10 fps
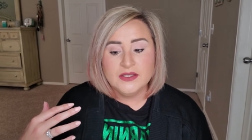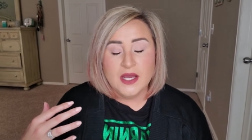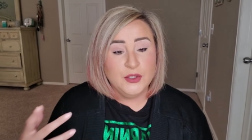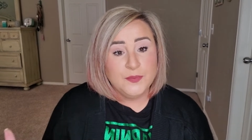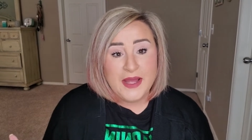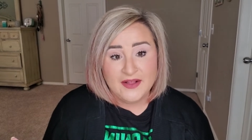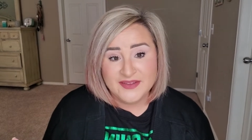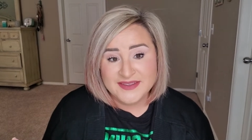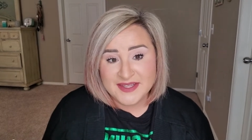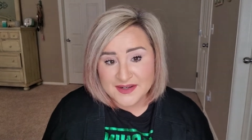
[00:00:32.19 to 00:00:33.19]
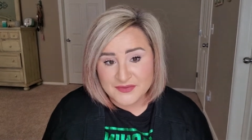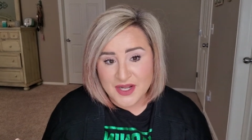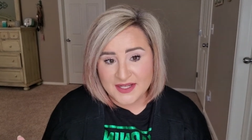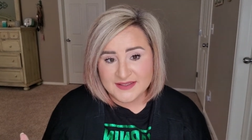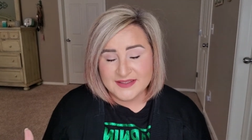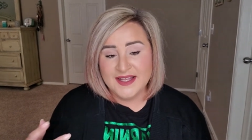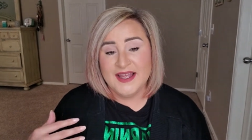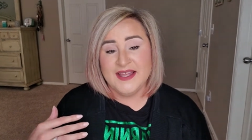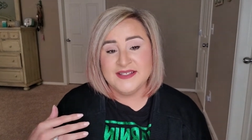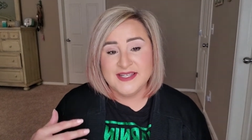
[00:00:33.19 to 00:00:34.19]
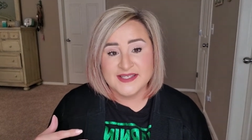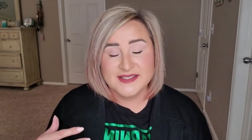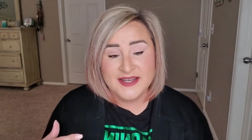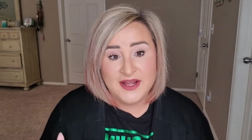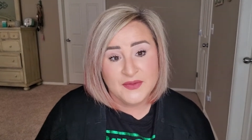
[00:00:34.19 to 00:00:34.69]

a new palette that I've gotten and test it out.